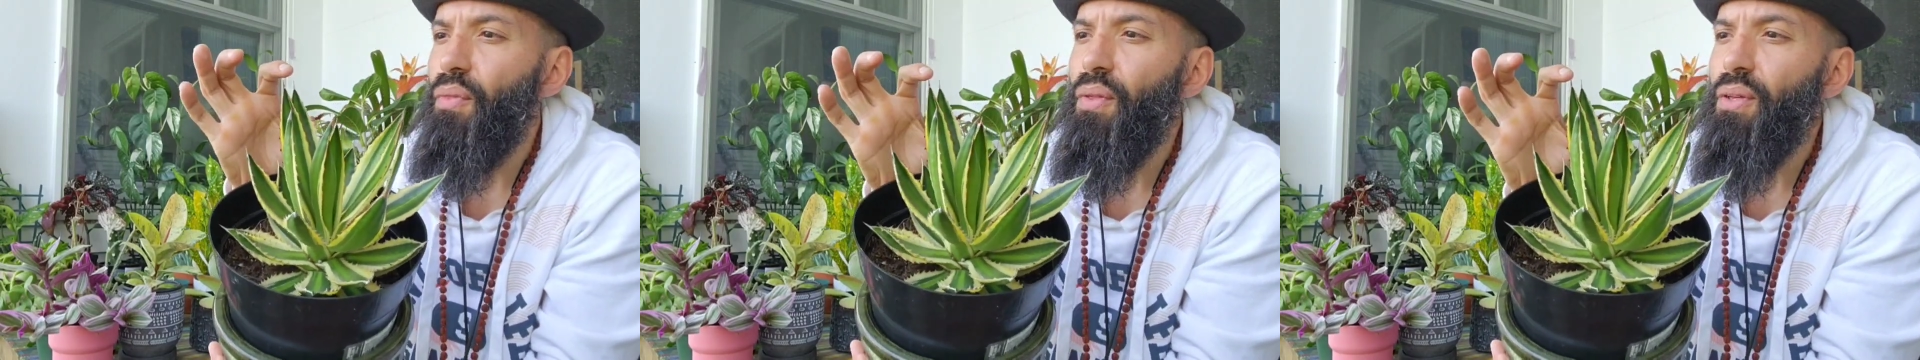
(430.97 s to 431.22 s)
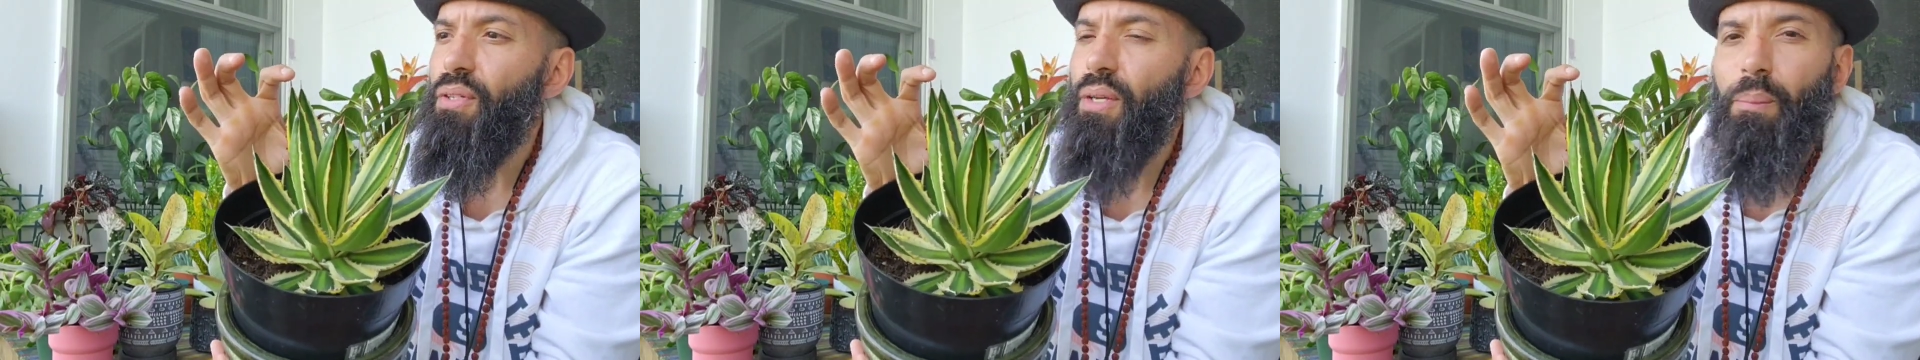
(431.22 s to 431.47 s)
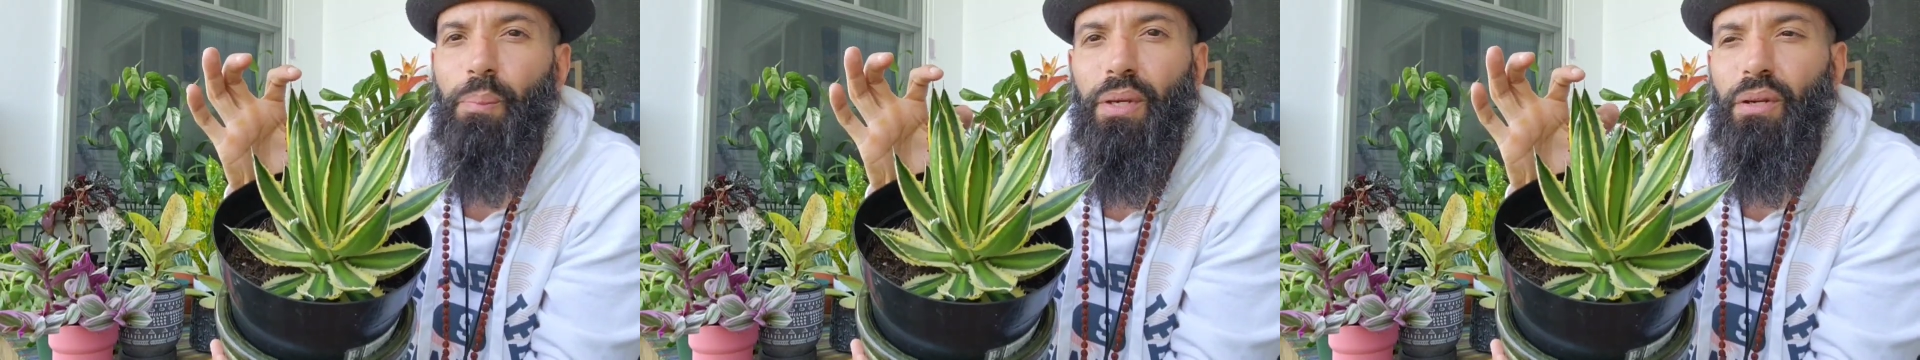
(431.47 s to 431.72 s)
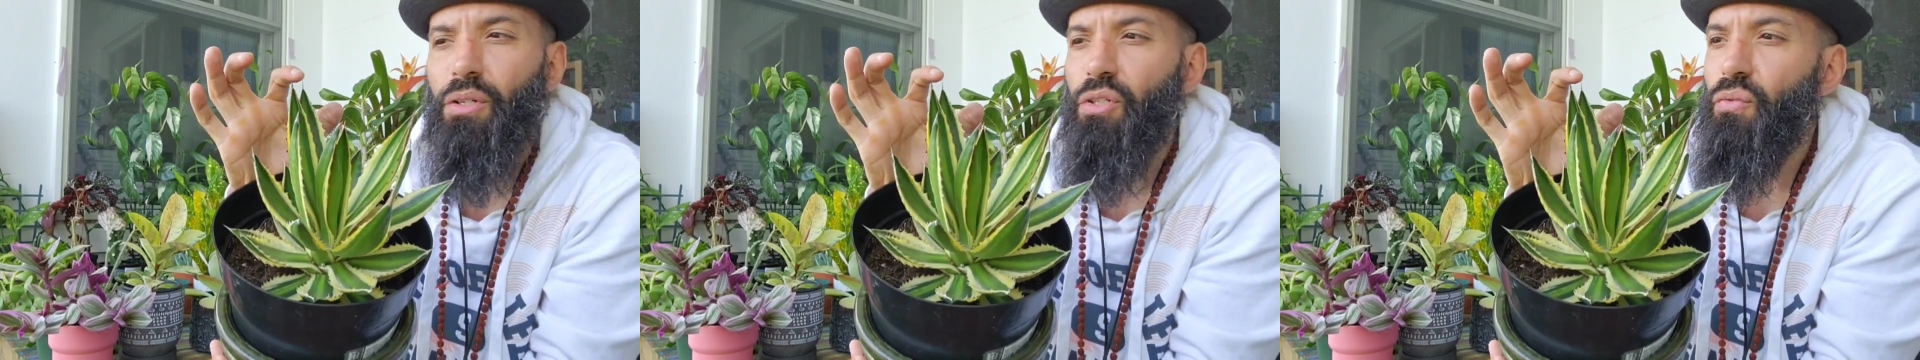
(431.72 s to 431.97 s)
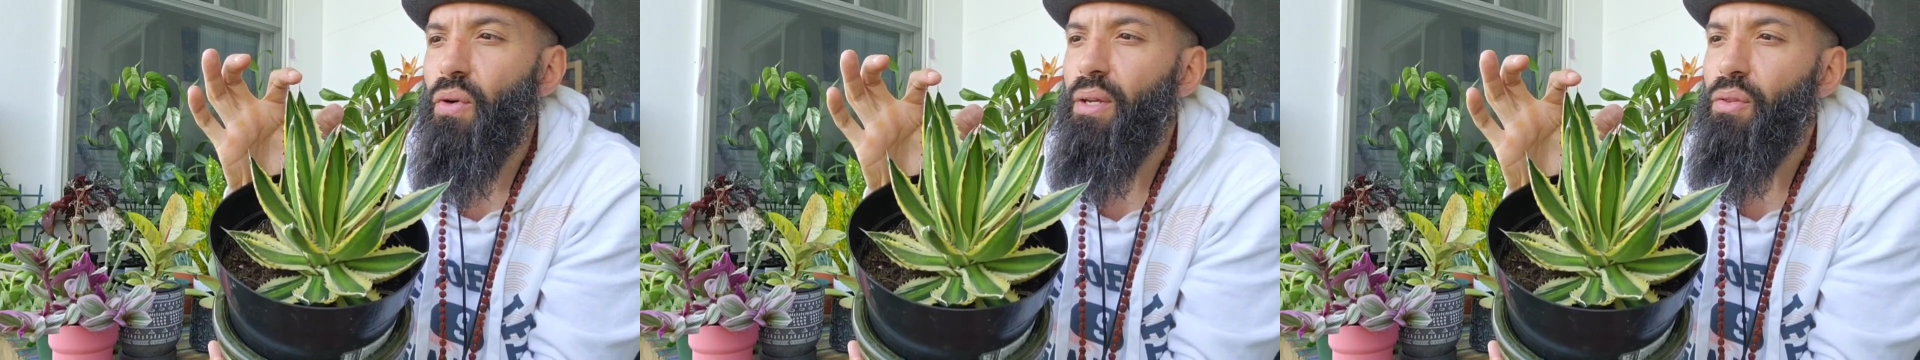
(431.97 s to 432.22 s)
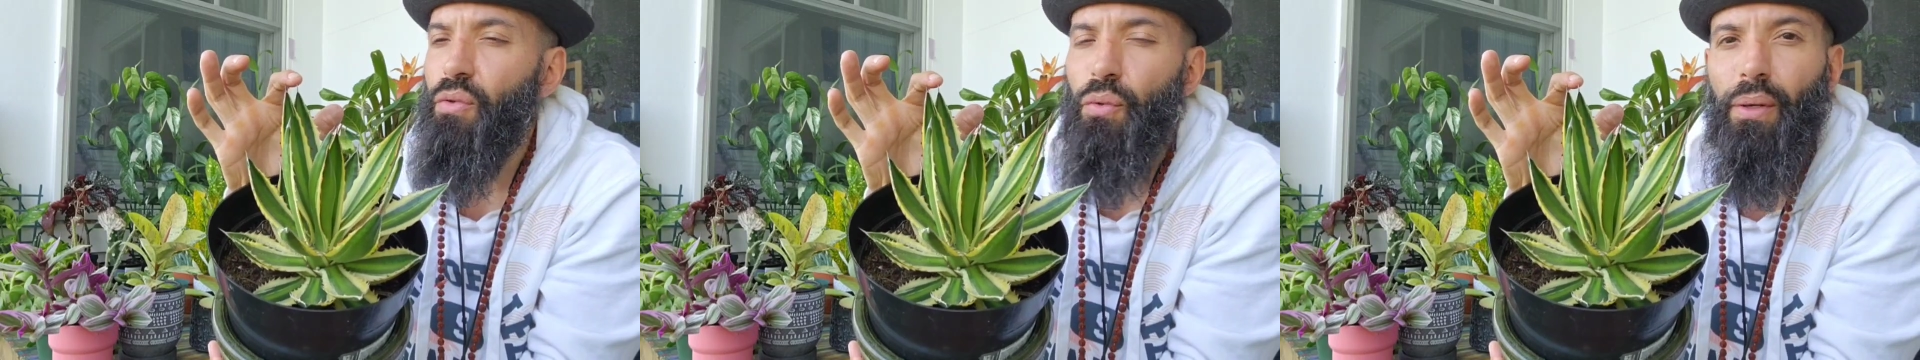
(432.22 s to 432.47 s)
this can pierce
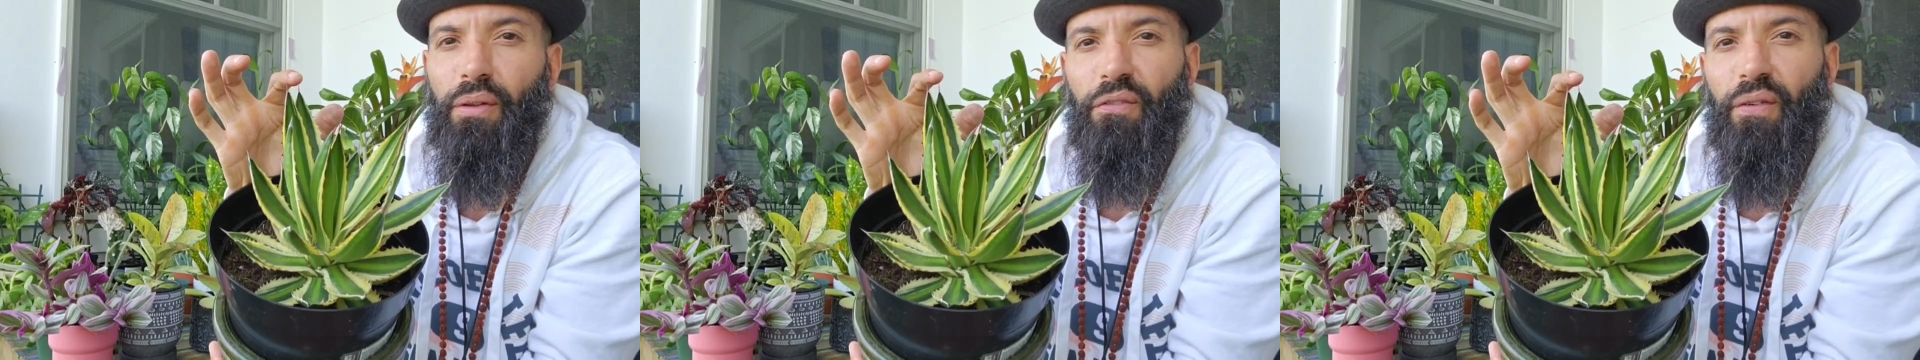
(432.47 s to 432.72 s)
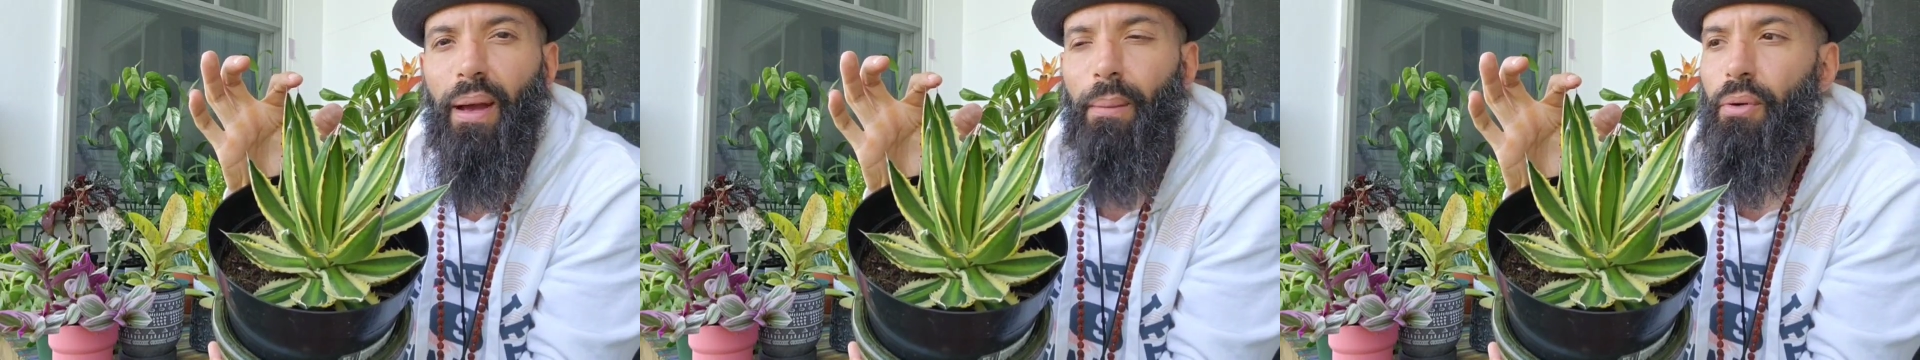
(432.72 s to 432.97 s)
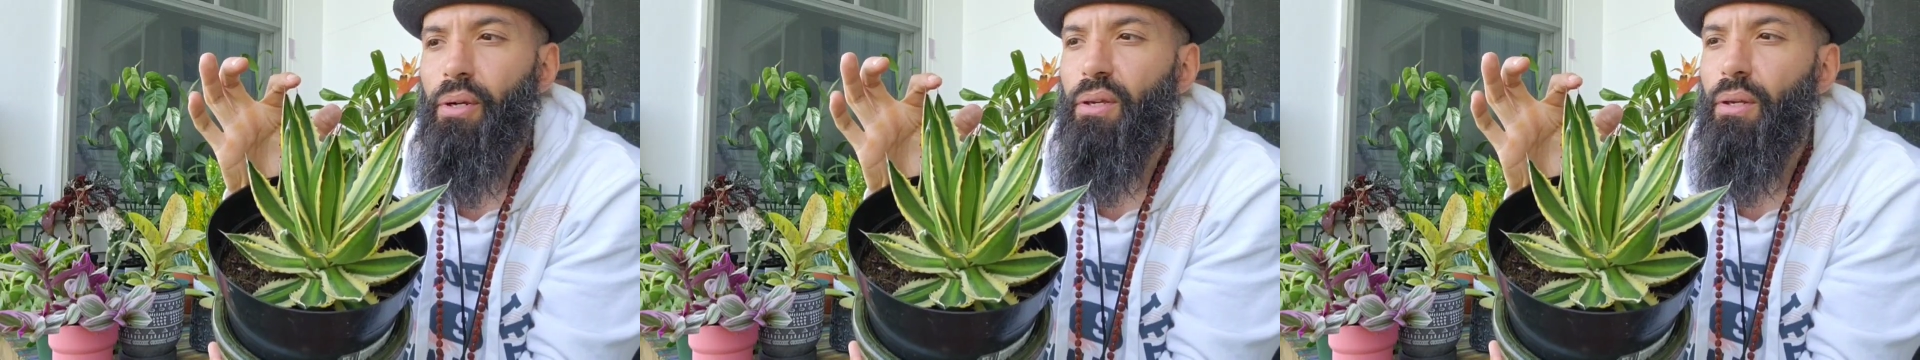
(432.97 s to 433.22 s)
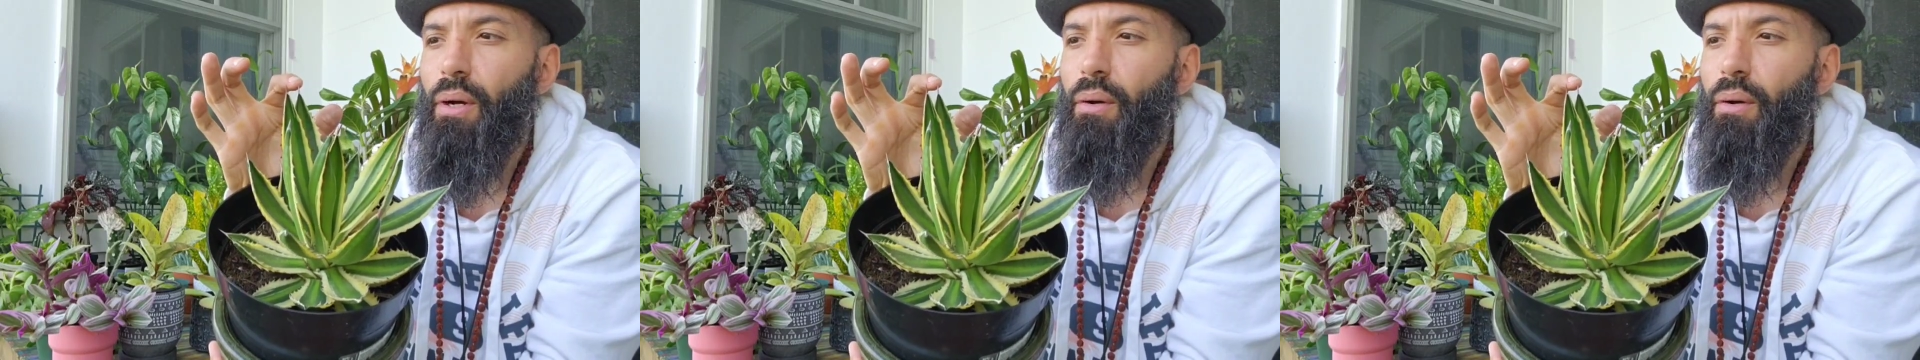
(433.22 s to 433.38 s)
right through any fabric,